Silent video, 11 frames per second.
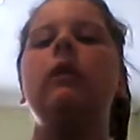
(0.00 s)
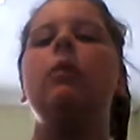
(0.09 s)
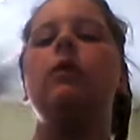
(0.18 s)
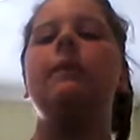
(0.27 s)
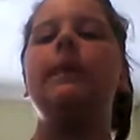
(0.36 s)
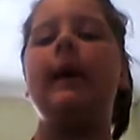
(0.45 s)

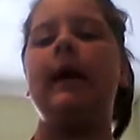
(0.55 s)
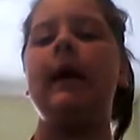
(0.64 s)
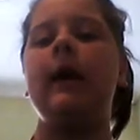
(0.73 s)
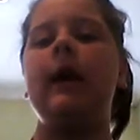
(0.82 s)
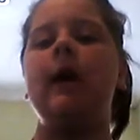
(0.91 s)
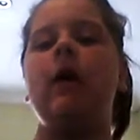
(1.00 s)
with a P,
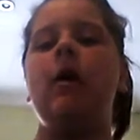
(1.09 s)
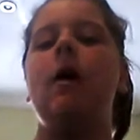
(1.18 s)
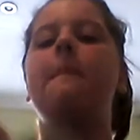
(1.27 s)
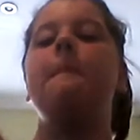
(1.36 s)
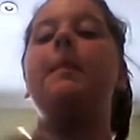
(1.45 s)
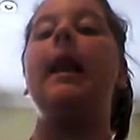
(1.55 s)

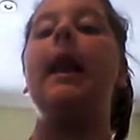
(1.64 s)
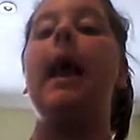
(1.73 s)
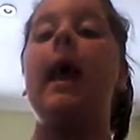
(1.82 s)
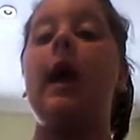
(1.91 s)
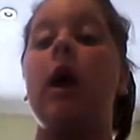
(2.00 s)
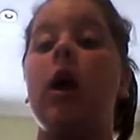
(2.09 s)

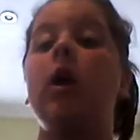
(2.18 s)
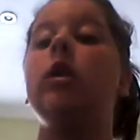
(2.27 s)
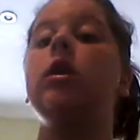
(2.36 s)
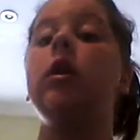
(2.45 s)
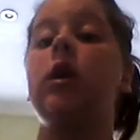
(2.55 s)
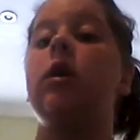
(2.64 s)
plain